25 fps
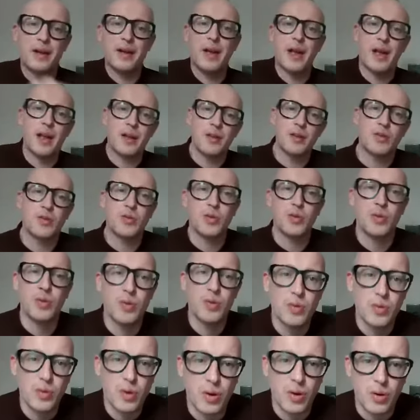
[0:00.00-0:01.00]

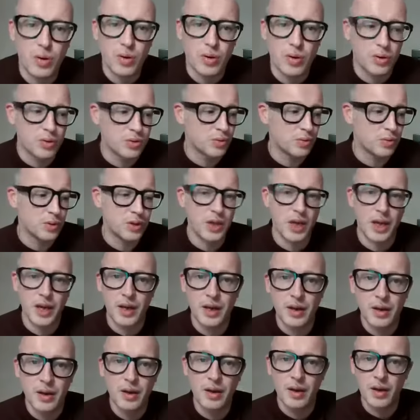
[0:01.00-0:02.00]
into Oloroso sherry,
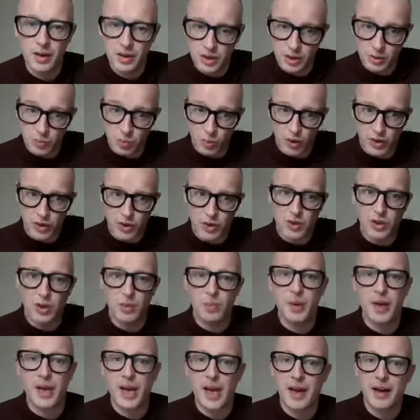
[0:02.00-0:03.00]
which is what you should
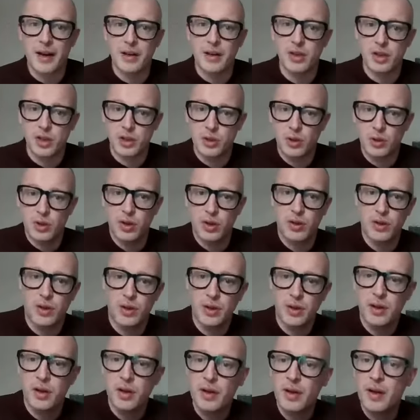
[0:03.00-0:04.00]
be getting in the
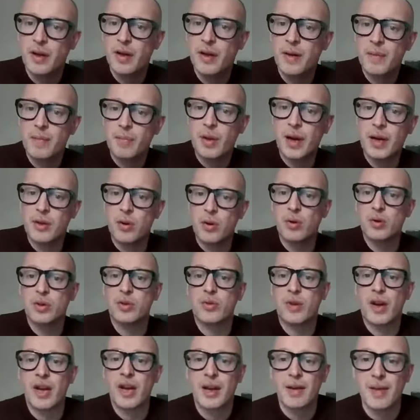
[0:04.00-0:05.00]
Stewarder. But I'd also
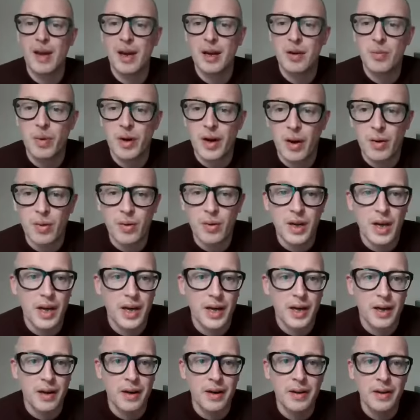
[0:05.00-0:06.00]
recommend we now kind
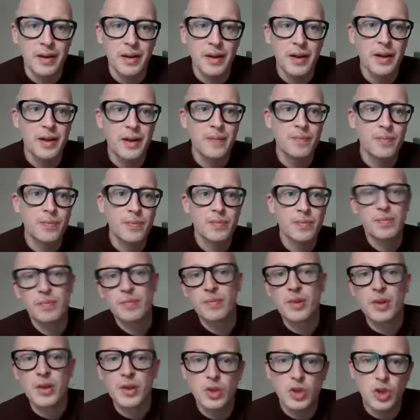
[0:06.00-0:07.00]
of
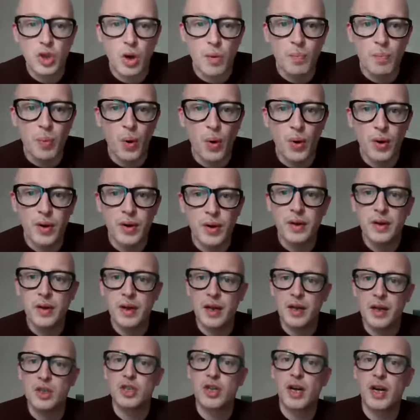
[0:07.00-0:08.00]
jump on
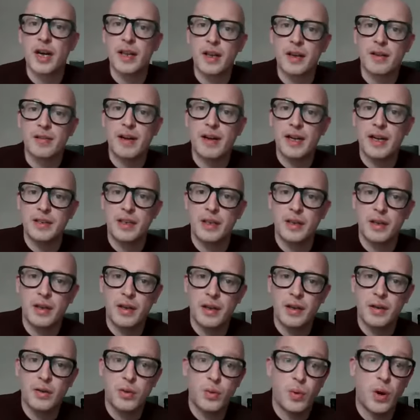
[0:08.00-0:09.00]
and try the classic
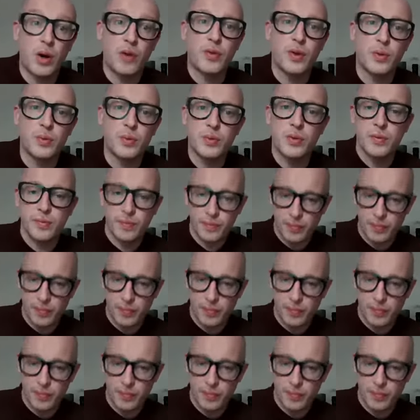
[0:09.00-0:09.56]
12-year-old.